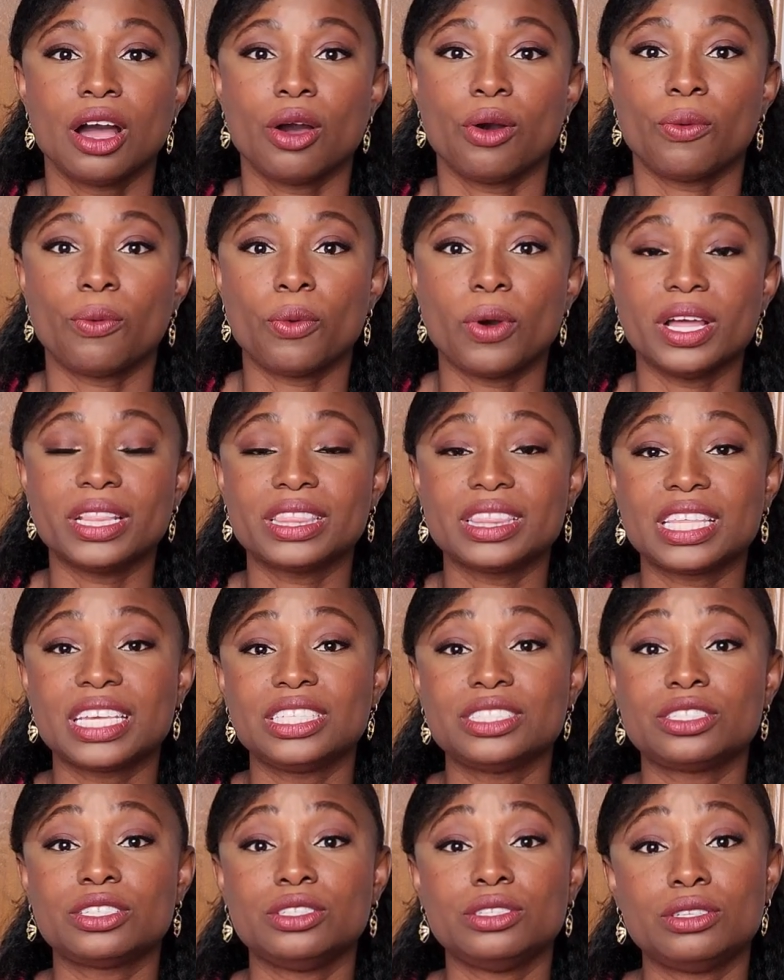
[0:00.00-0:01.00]
One
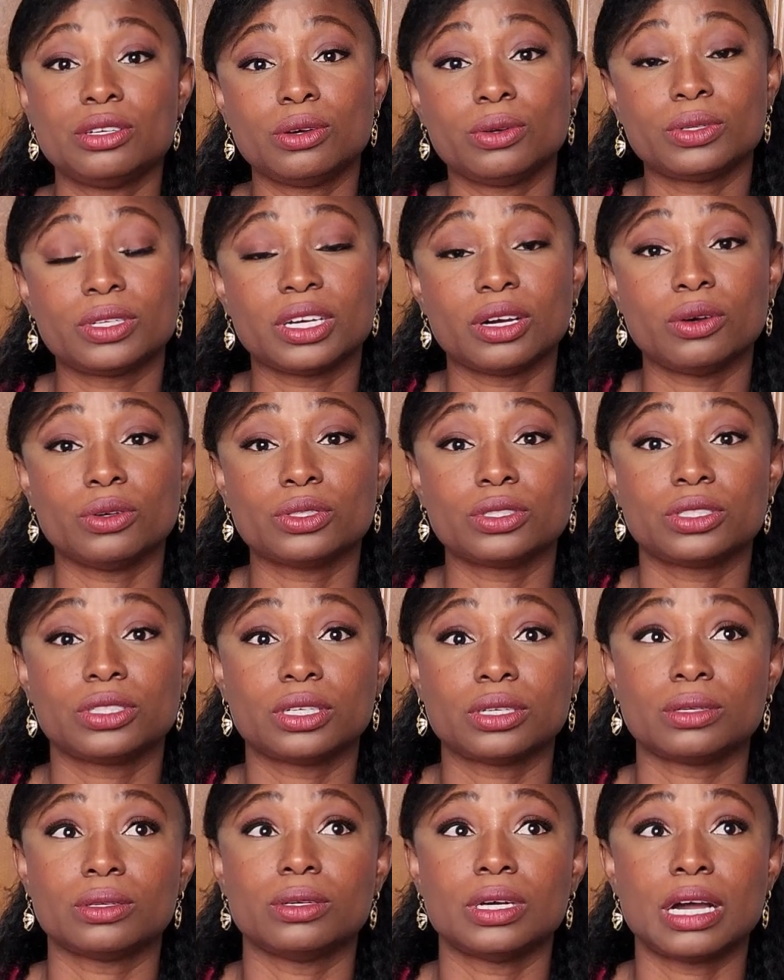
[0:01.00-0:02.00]
thing to note
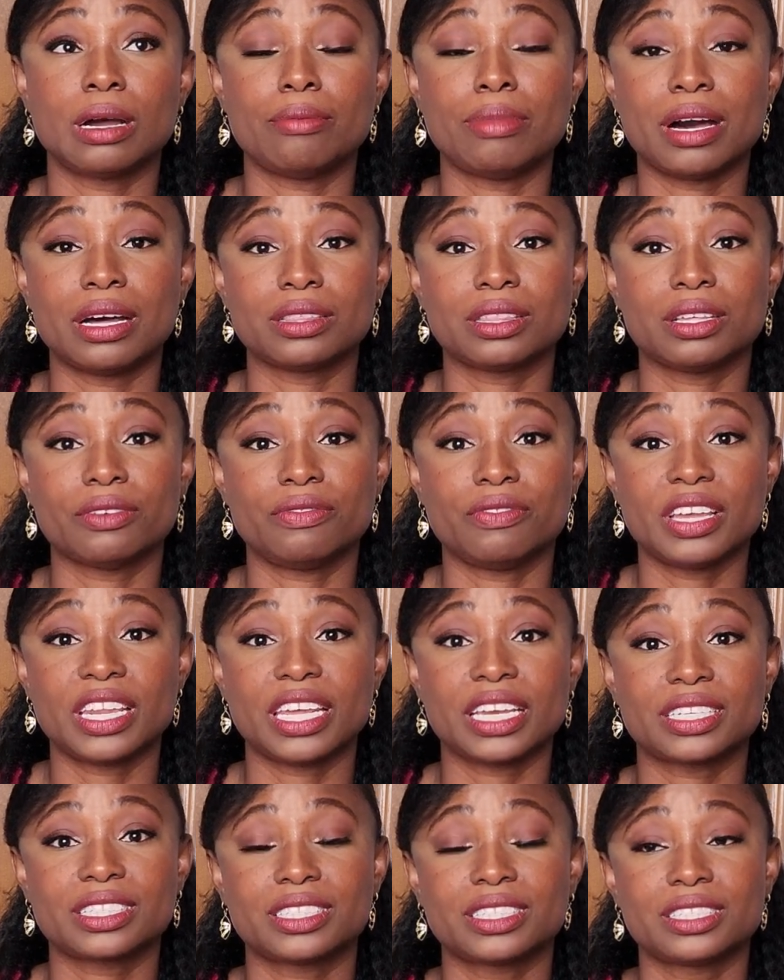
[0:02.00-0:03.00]
also about the
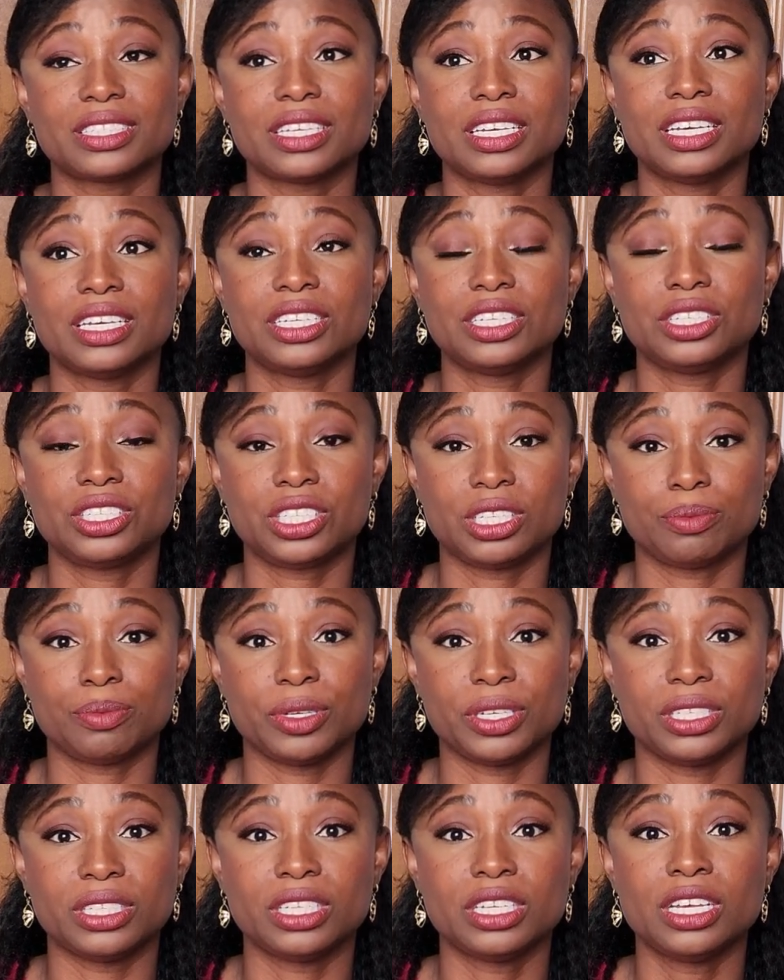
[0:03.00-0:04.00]
FedEx
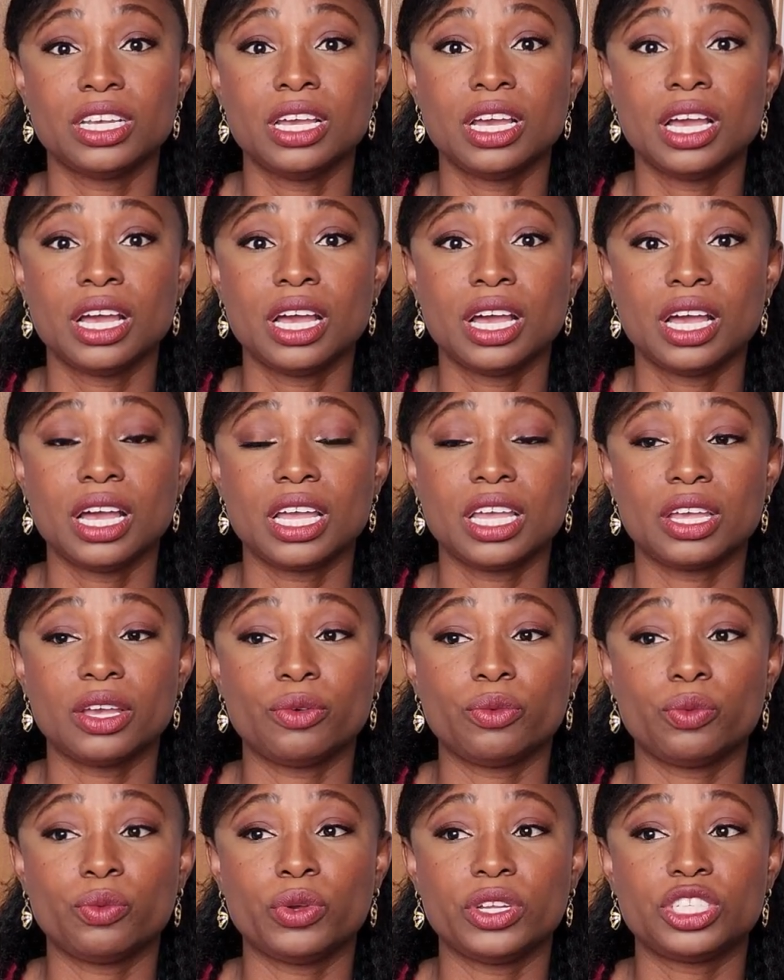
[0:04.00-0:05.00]
shipping,
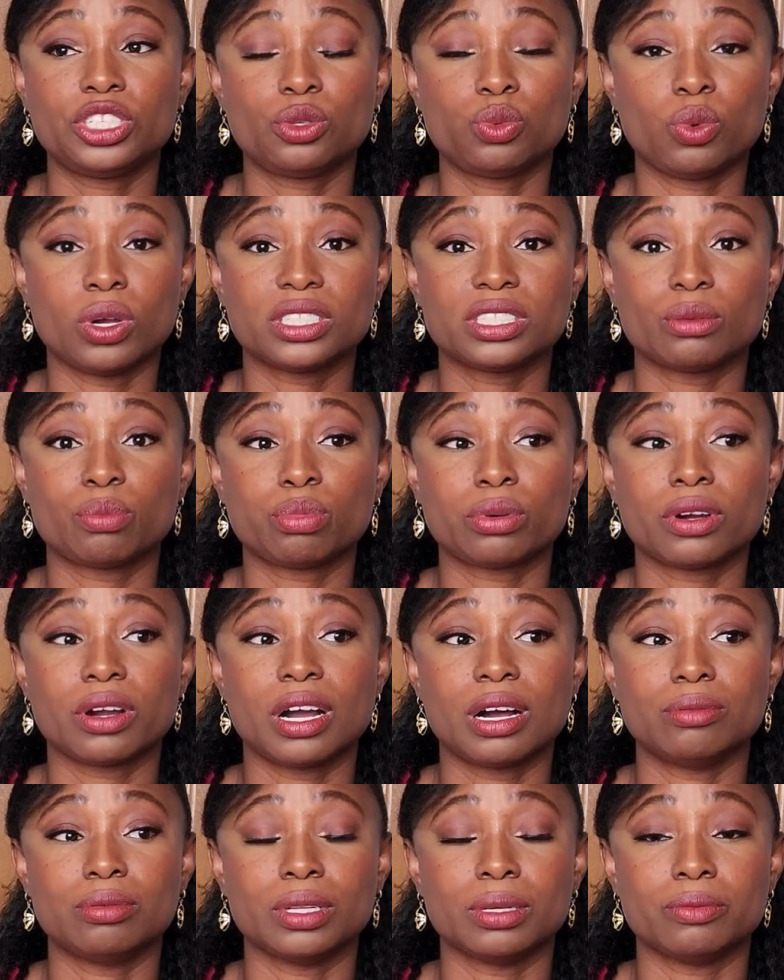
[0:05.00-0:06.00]
which was a
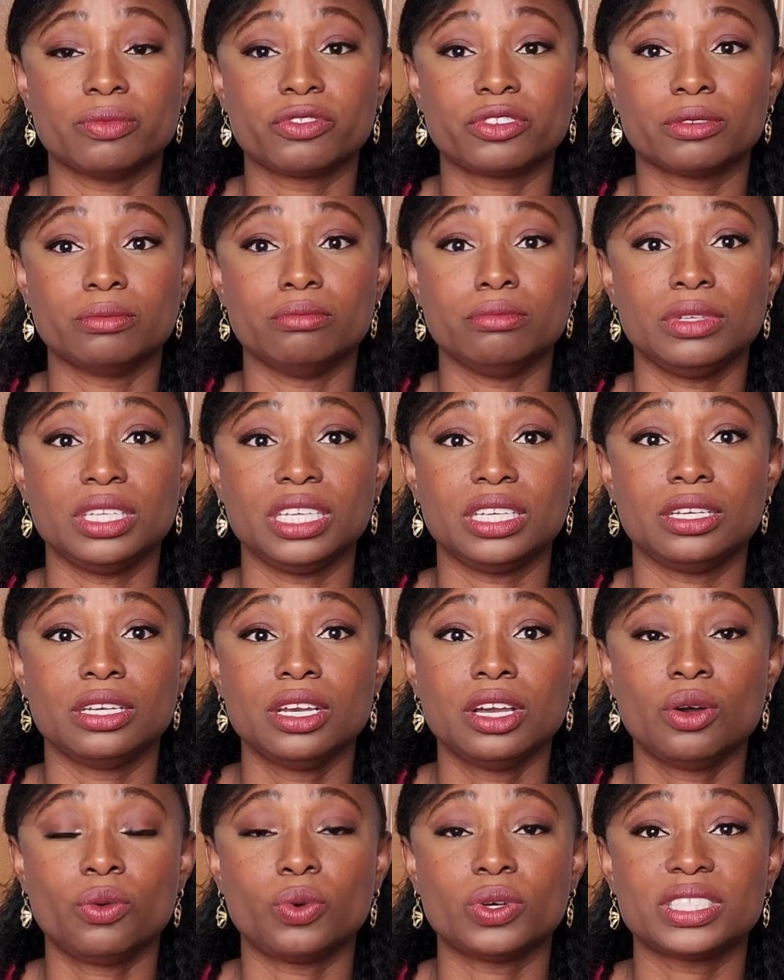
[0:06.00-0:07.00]
problem for me,
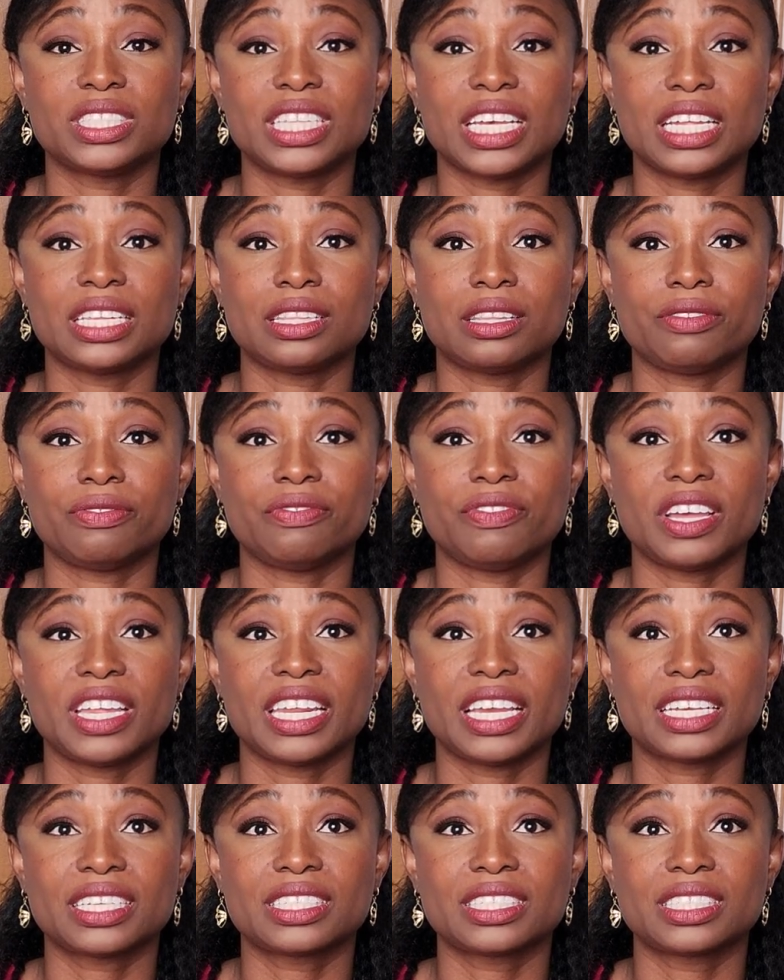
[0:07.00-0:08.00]
was that the
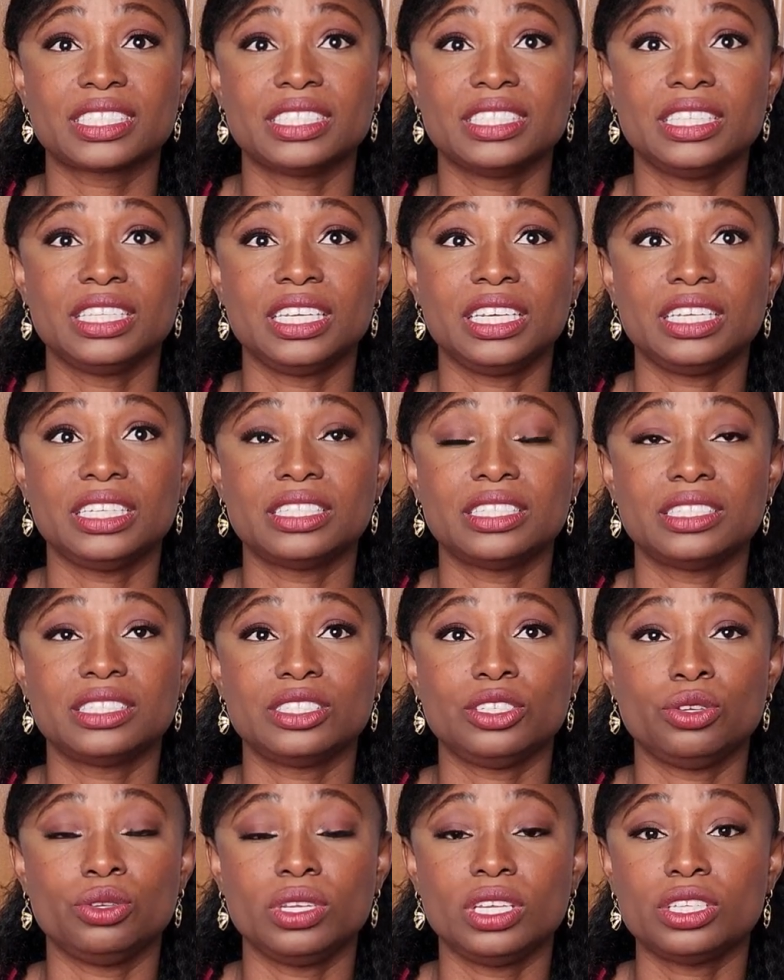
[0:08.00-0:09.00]
FedEx
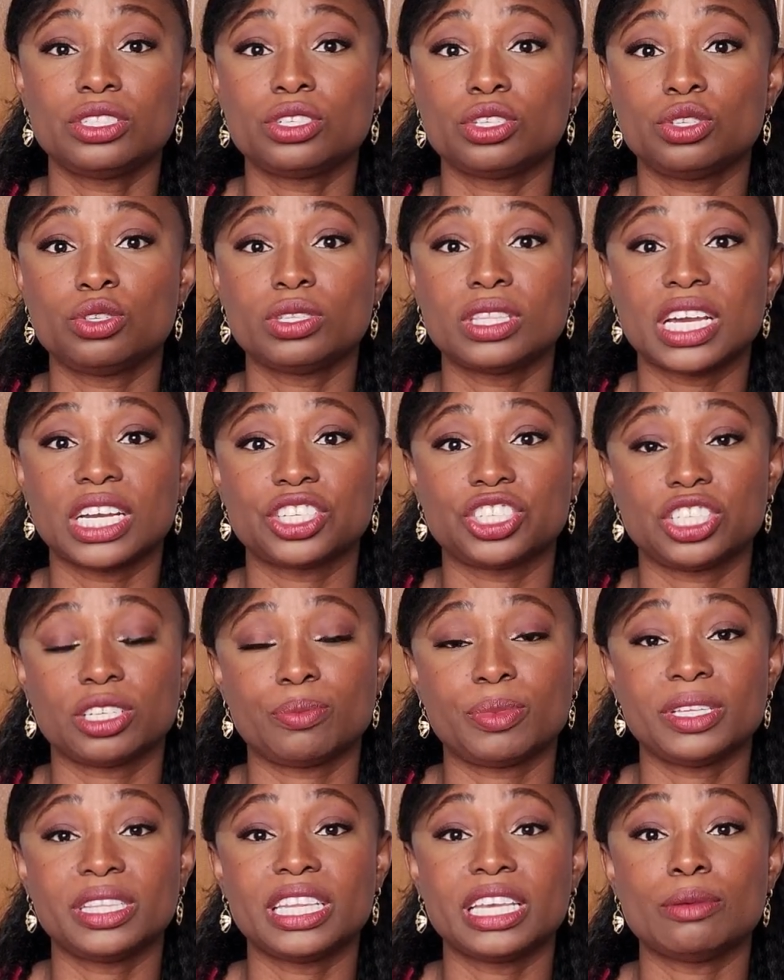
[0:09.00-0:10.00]
you need to do that
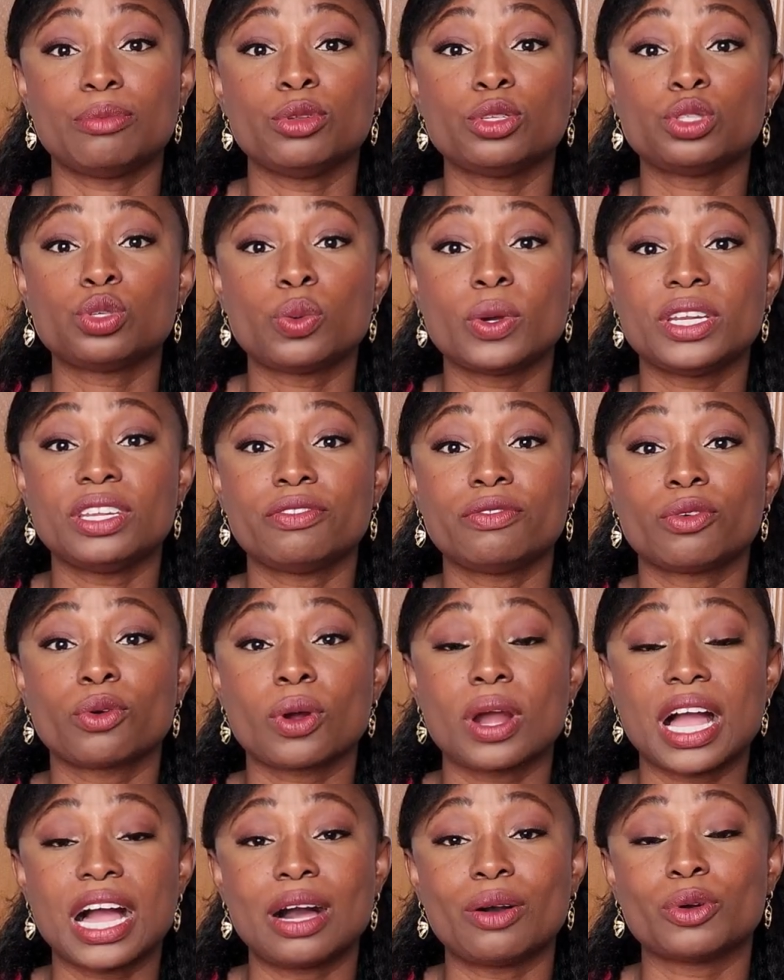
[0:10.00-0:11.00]
shipping label
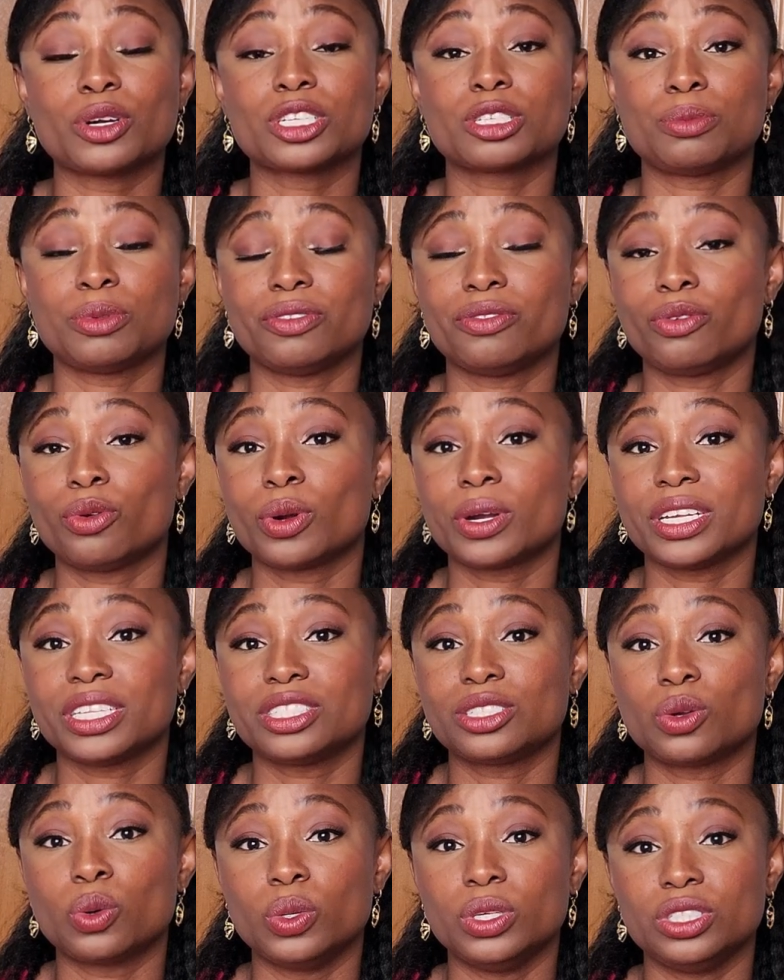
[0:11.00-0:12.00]
24 hours before
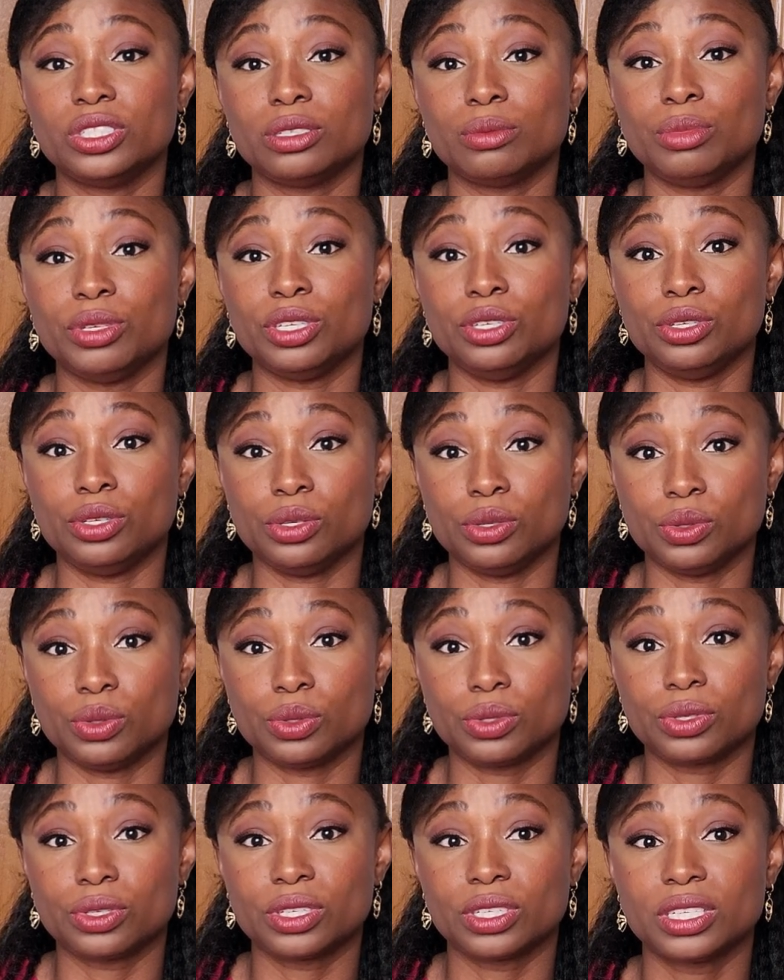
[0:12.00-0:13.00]
it's going to be
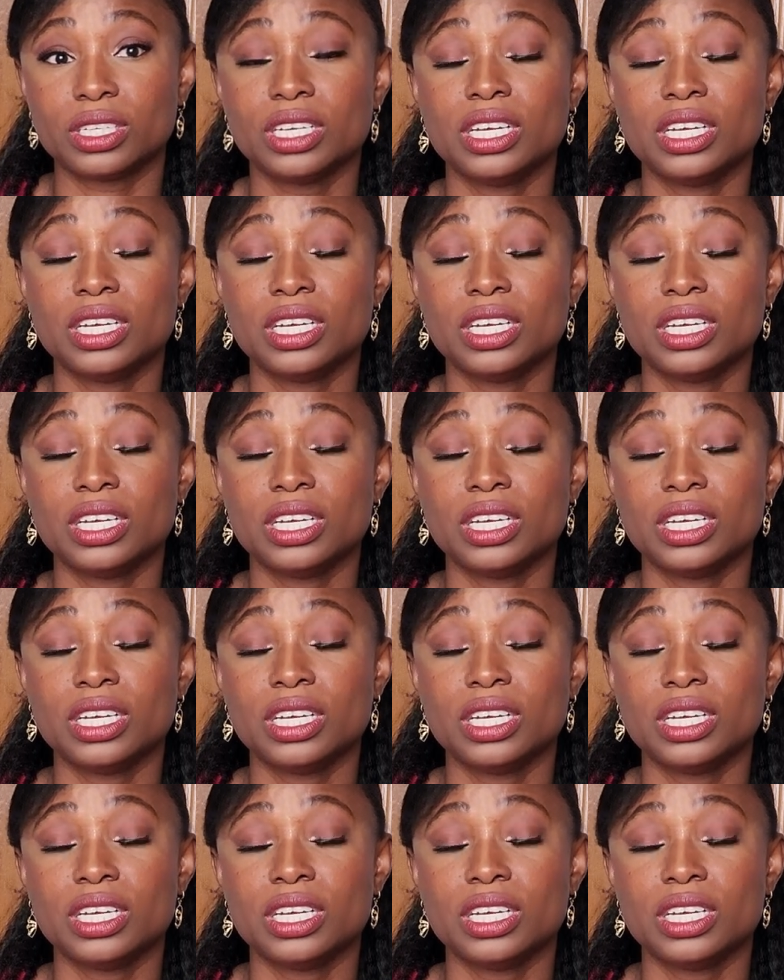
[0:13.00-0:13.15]
used.